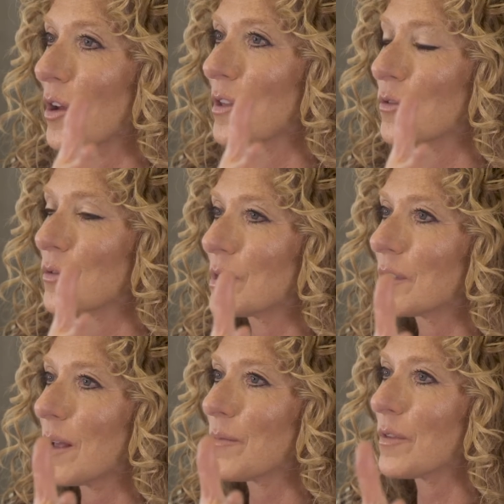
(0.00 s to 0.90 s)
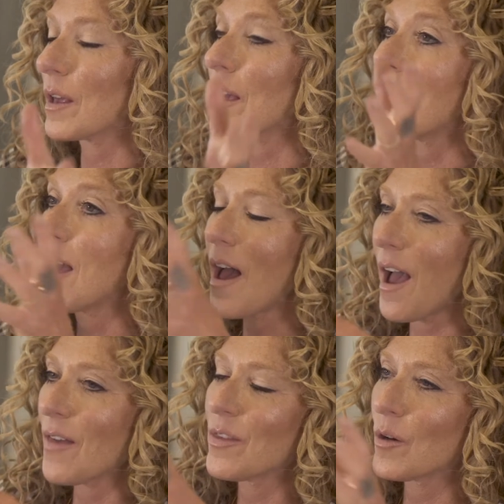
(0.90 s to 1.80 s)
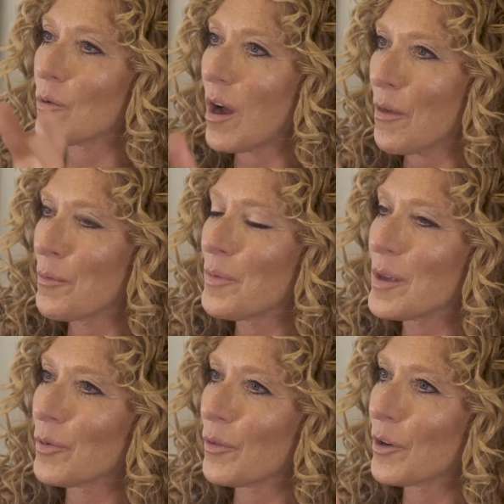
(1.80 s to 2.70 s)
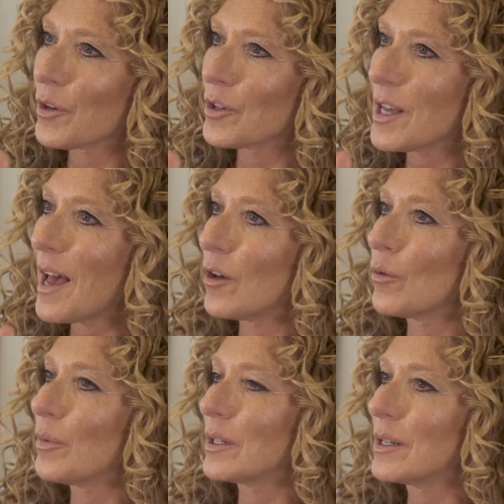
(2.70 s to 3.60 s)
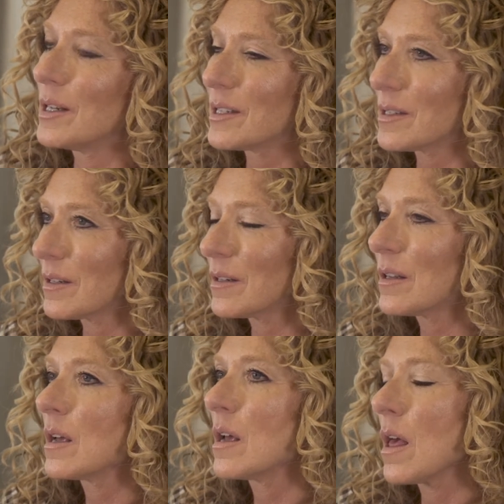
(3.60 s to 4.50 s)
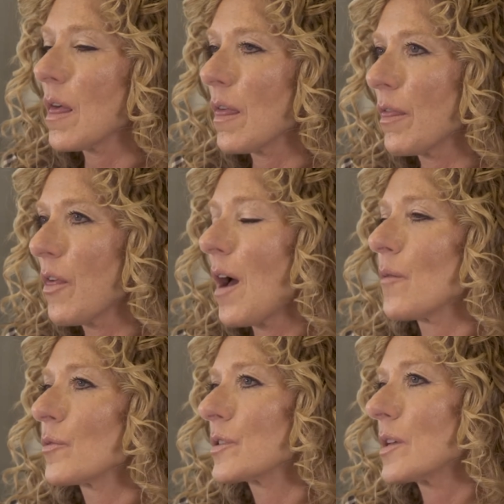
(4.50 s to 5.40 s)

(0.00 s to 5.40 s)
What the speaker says: were going through the same thing and there were other people that could help and listen, that